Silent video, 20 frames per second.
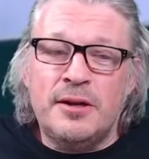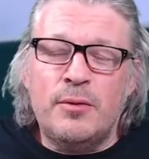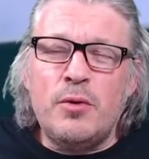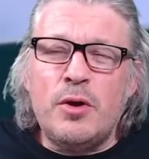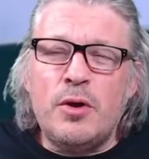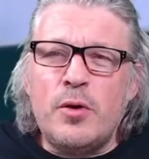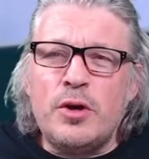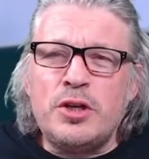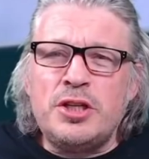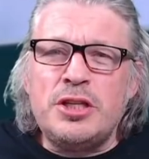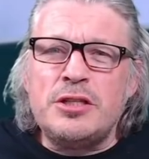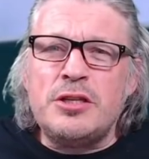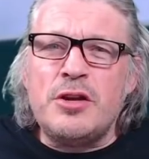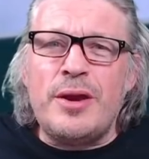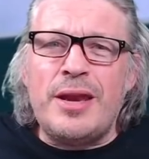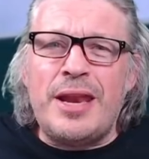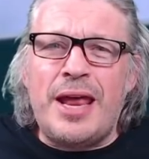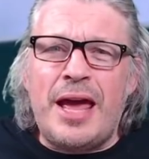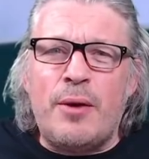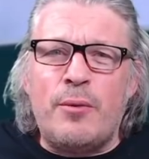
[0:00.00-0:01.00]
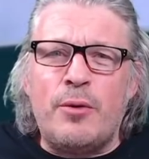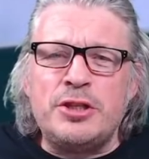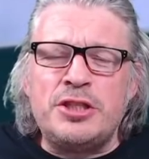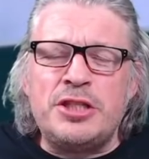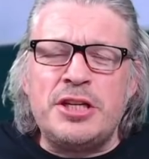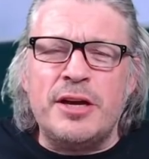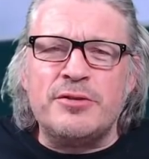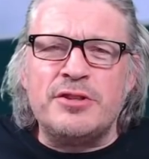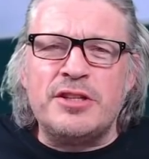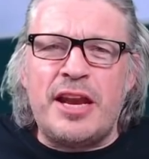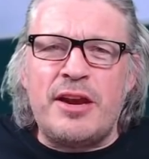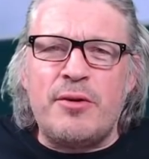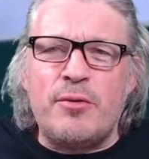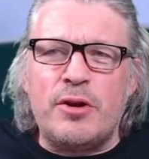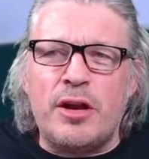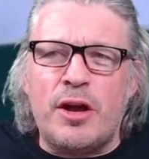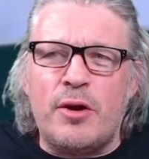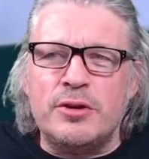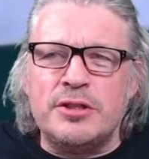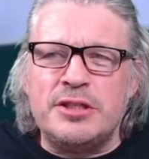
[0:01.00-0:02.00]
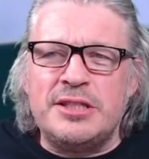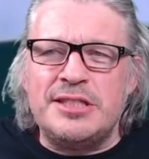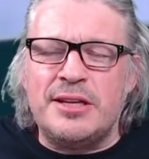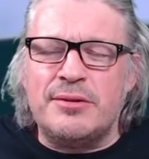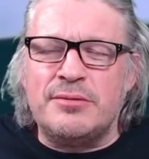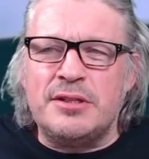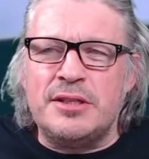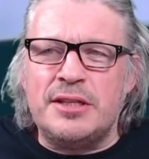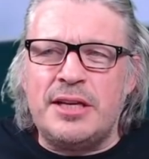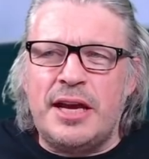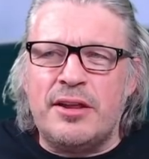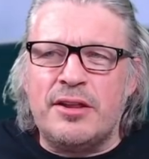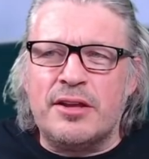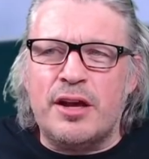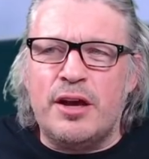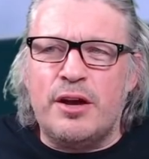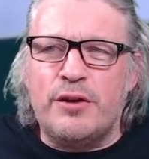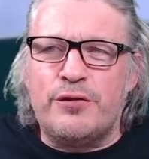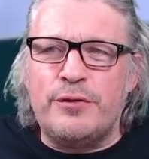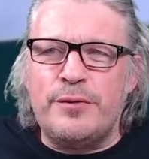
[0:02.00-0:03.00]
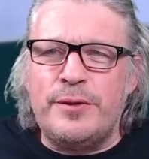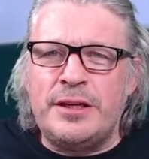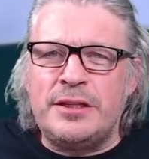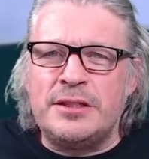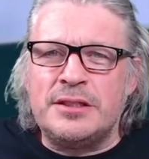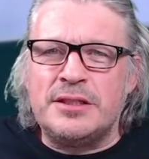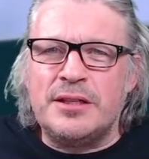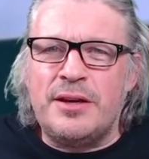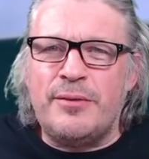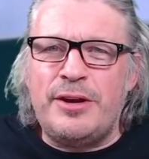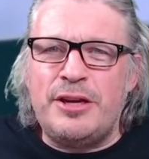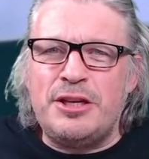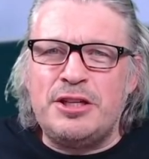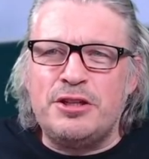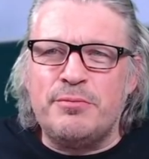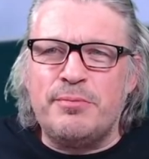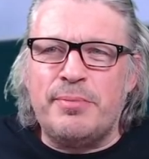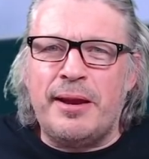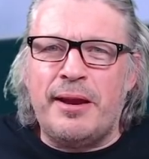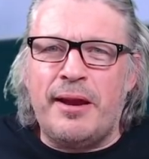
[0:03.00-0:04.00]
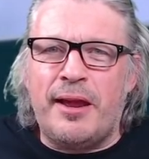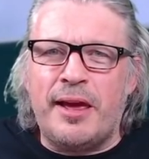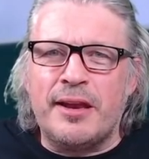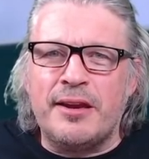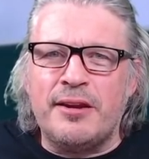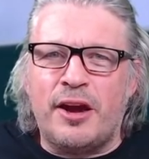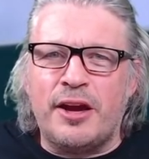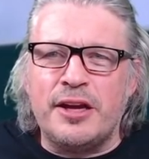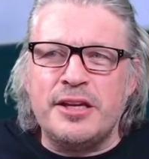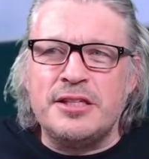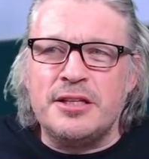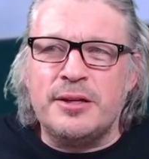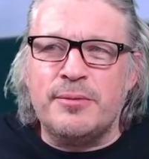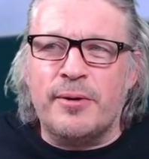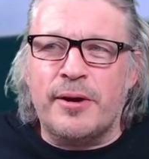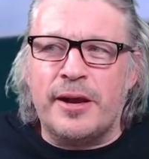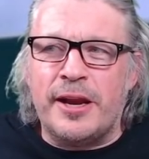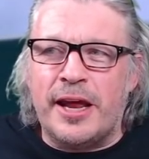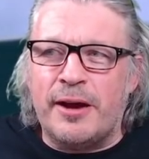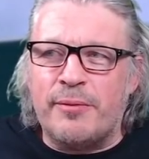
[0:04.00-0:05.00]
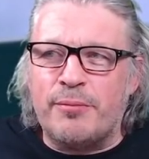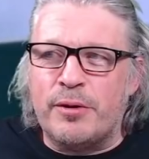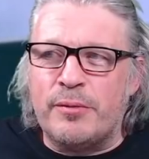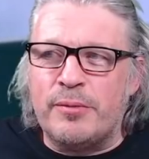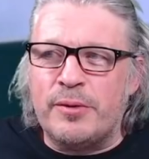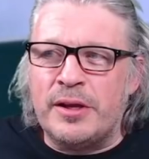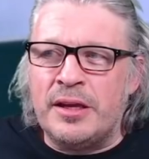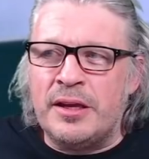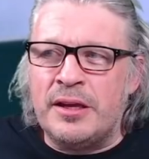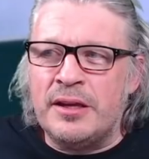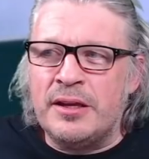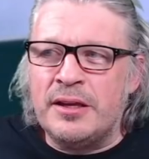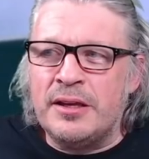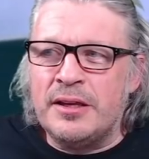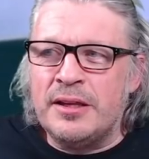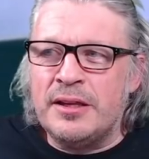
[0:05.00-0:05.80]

I wonder what she's doing now. What's she up to? Anyone know what she's up to now? The girl from this. I mean, she'll be like 90 by now, probably.